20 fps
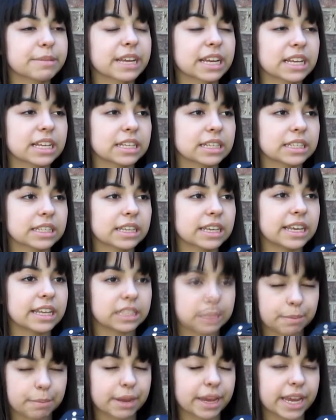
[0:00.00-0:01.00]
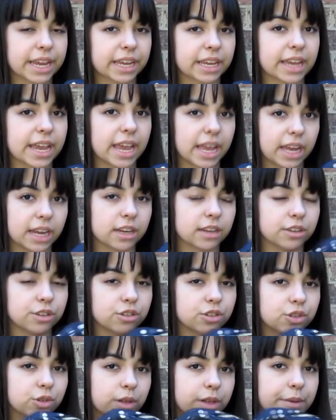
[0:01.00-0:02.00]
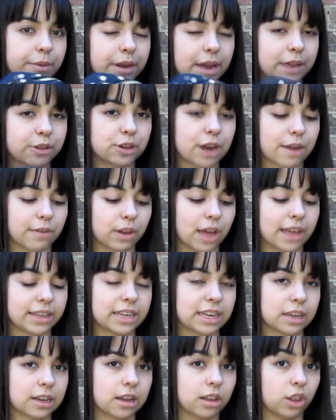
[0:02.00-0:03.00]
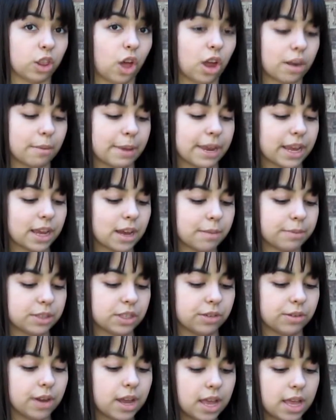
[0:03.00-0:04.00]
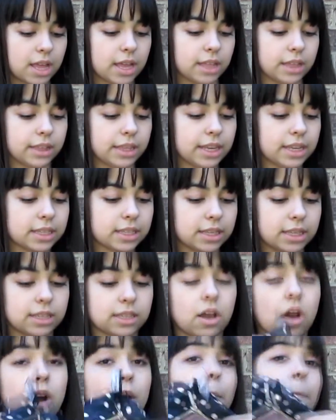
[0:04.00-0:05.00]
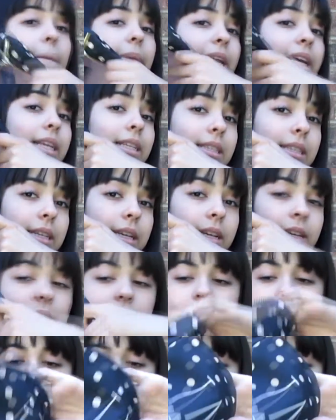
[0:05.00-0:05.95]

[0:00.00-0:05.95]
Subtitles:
because it's big, and usually when I travel, I take a lot of makeup, so this is amazing.